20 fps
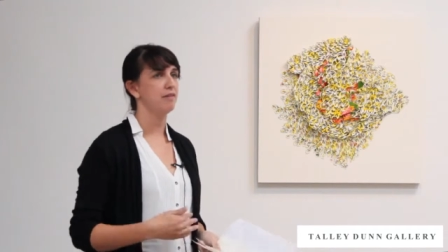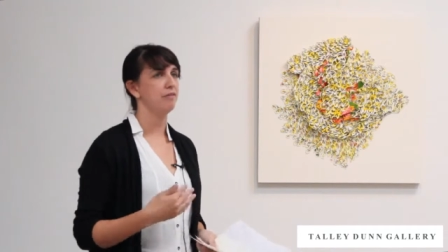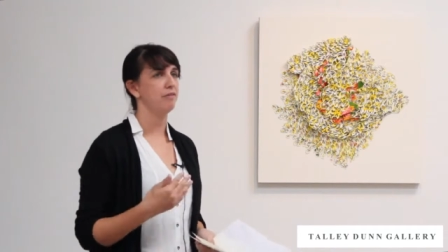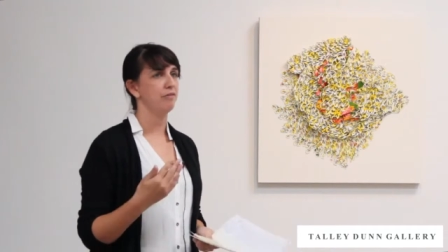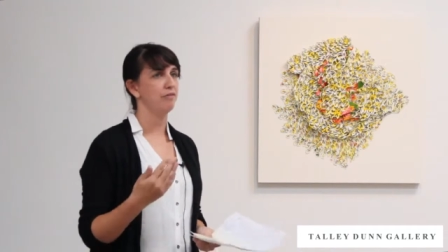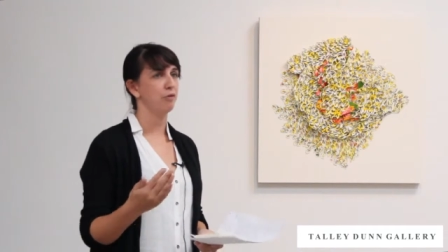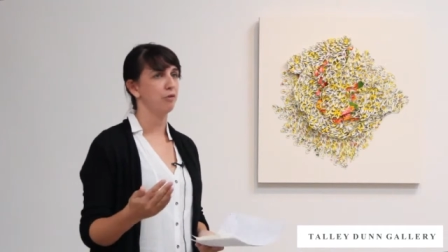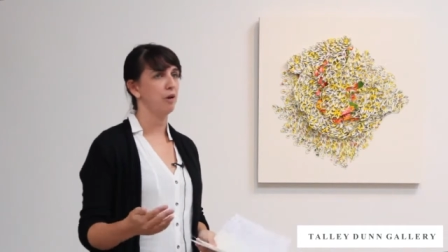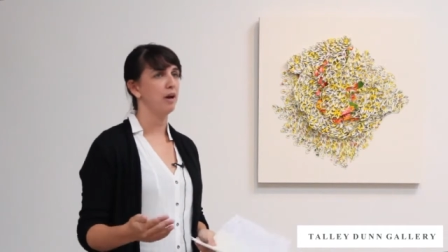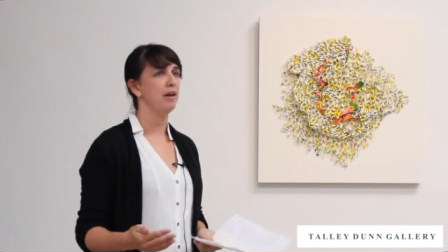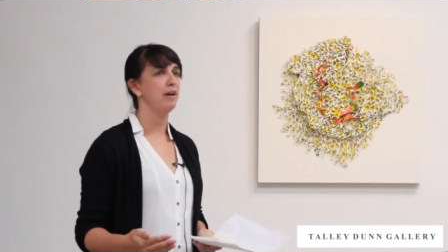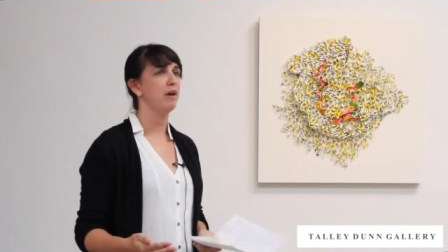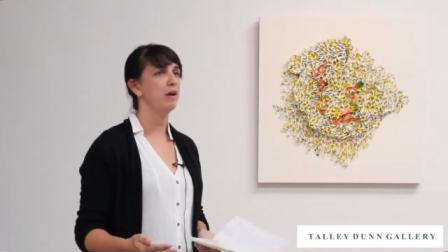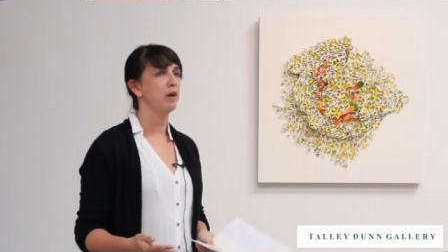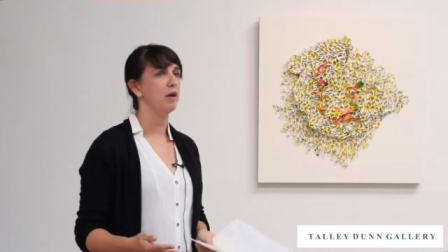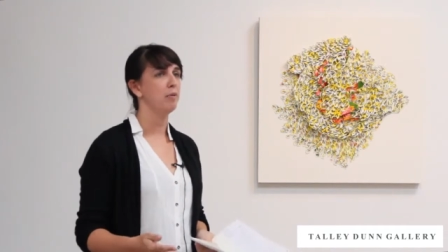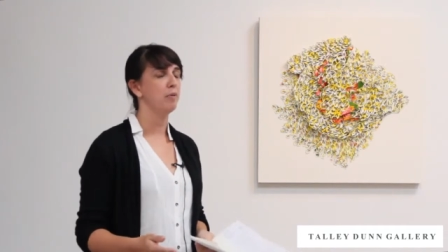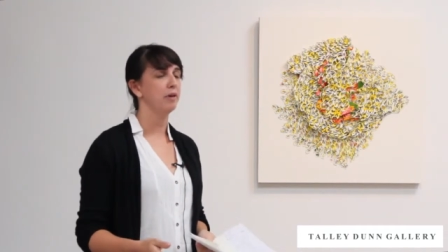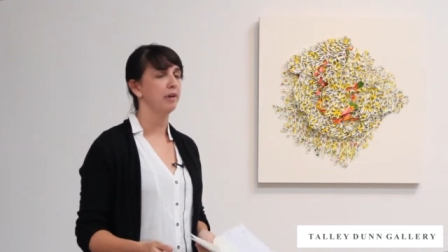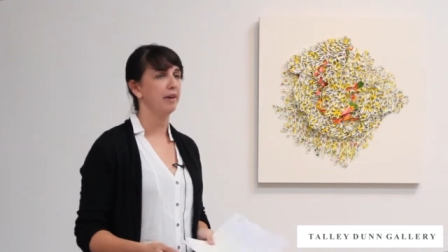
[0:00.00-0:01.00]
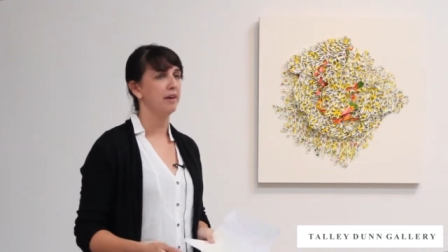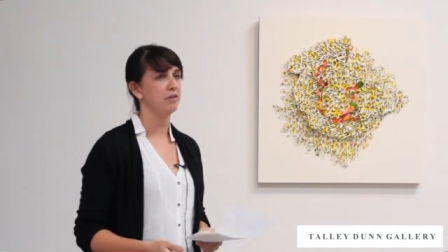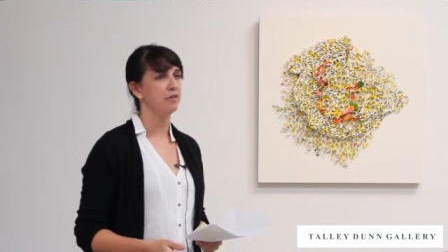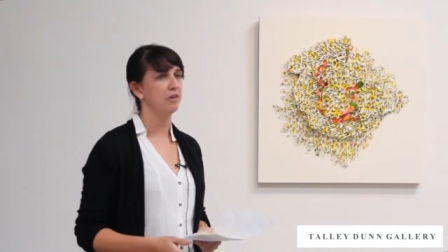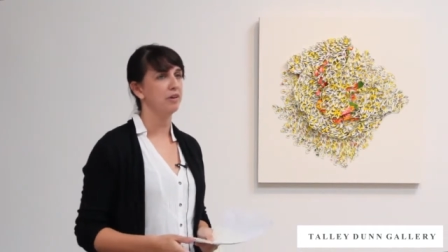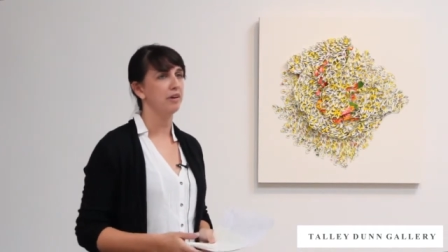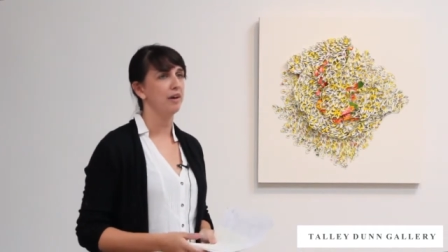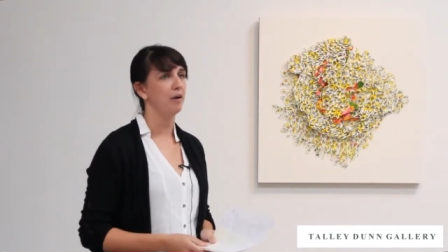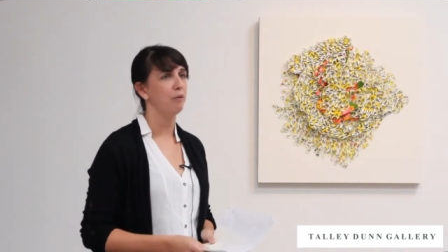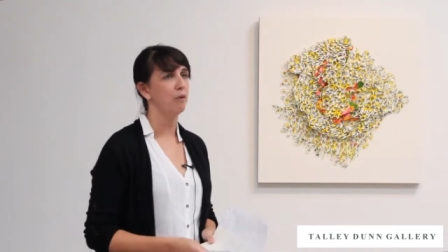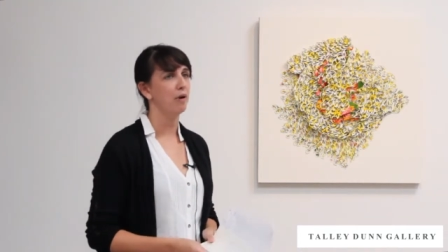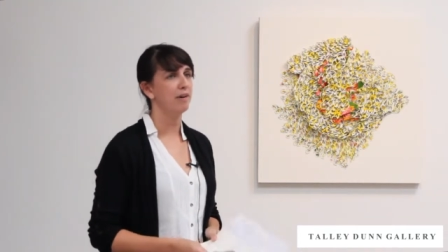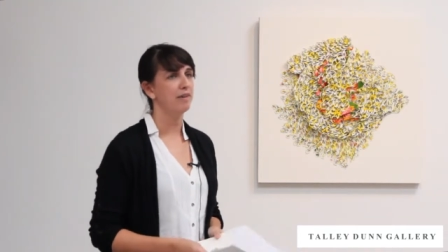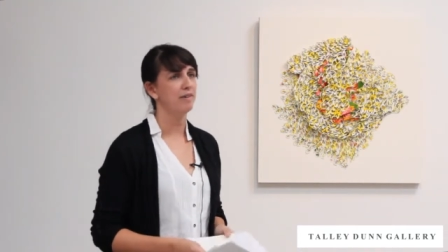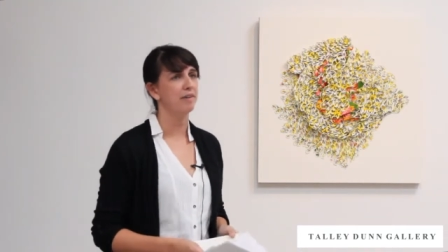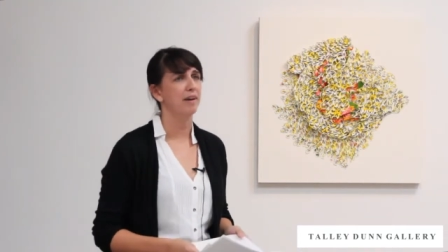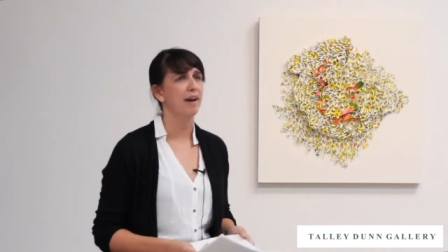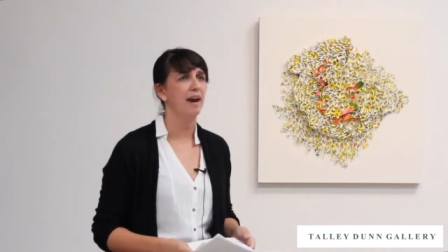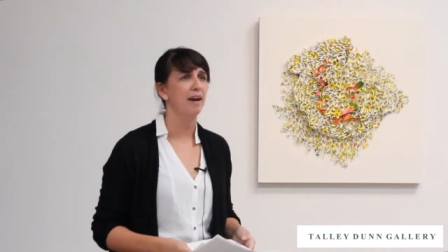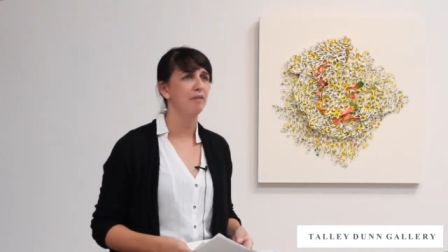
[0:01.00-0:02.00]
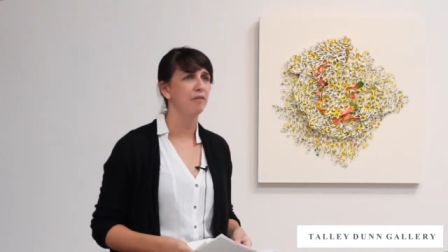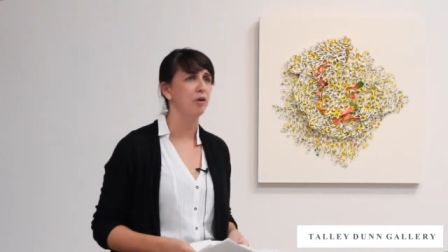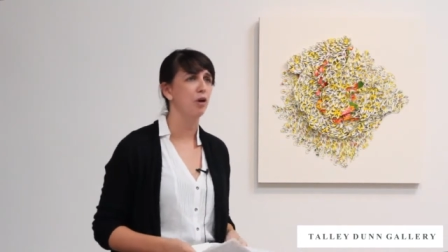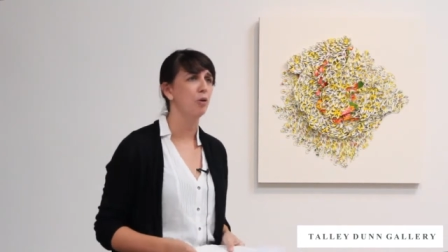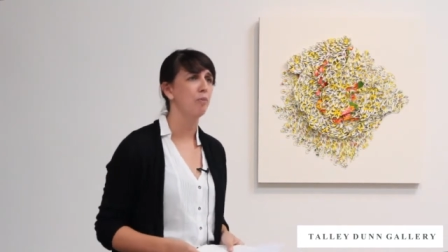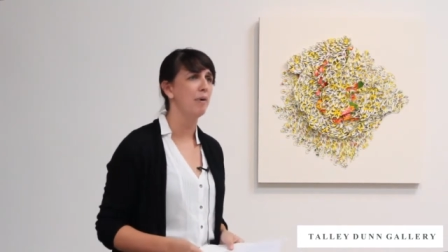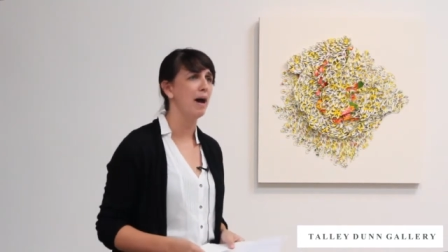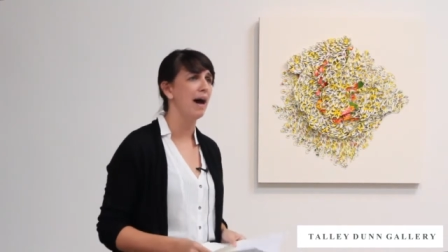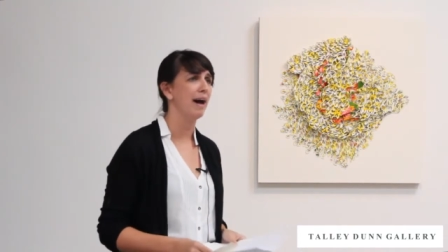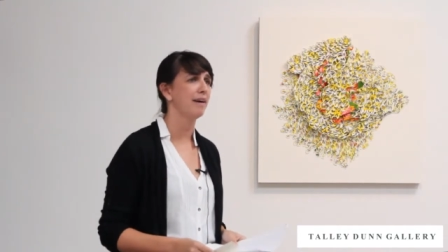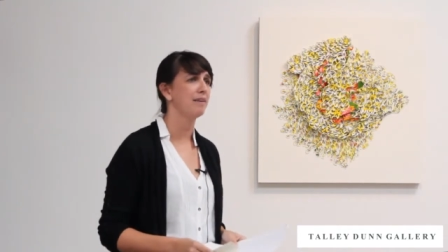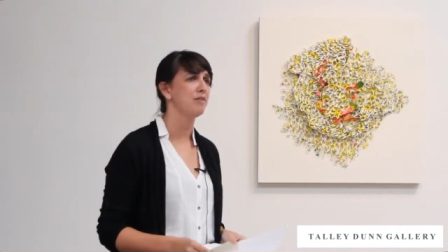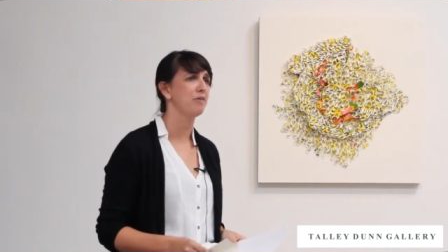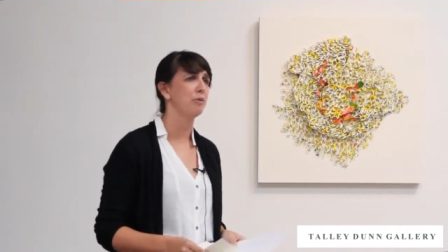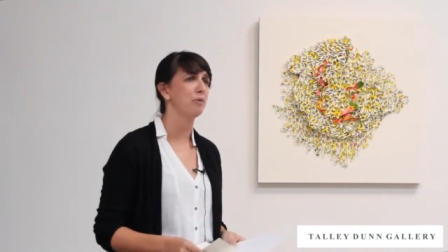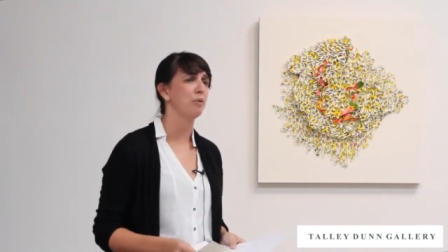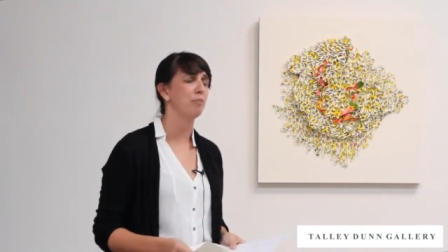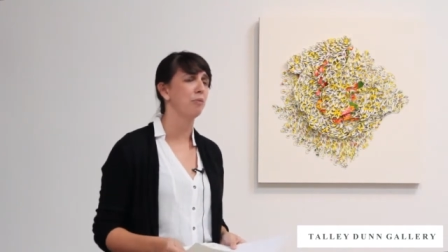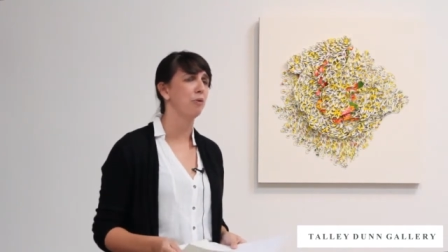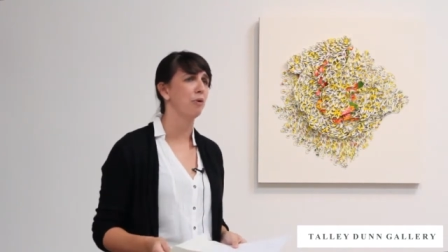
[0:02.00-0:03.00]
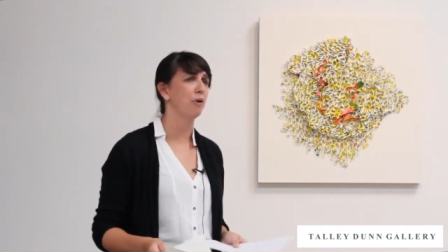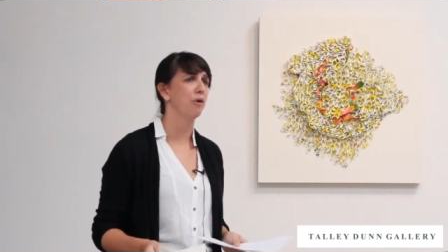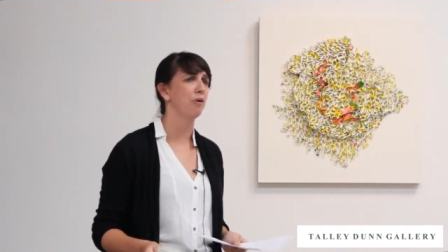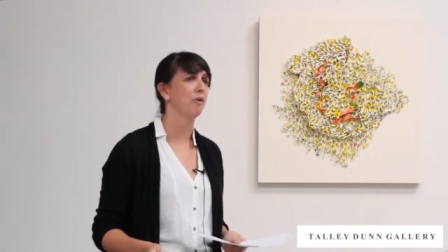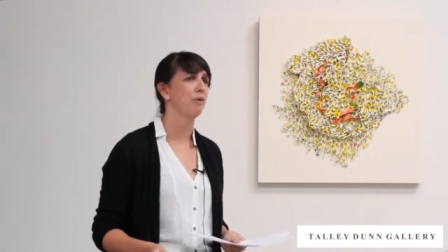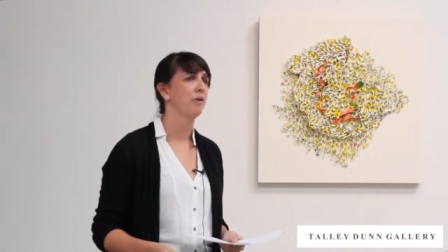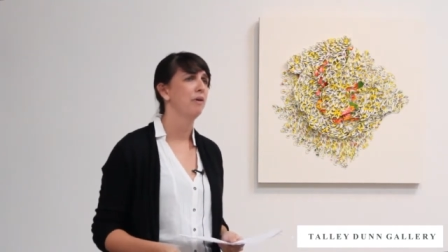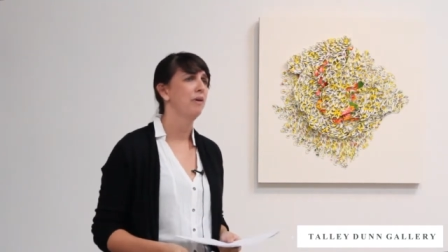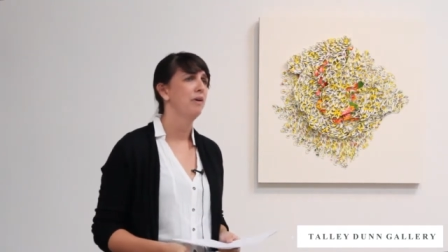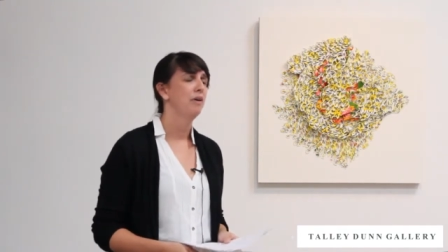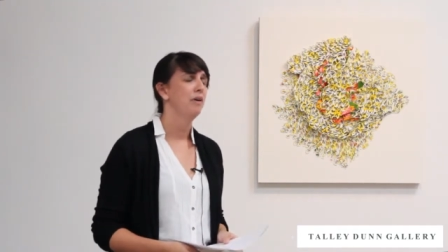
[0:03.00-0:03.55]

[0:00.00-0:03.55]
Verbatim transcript: of great accumulation, I wanted to kind of go back to a more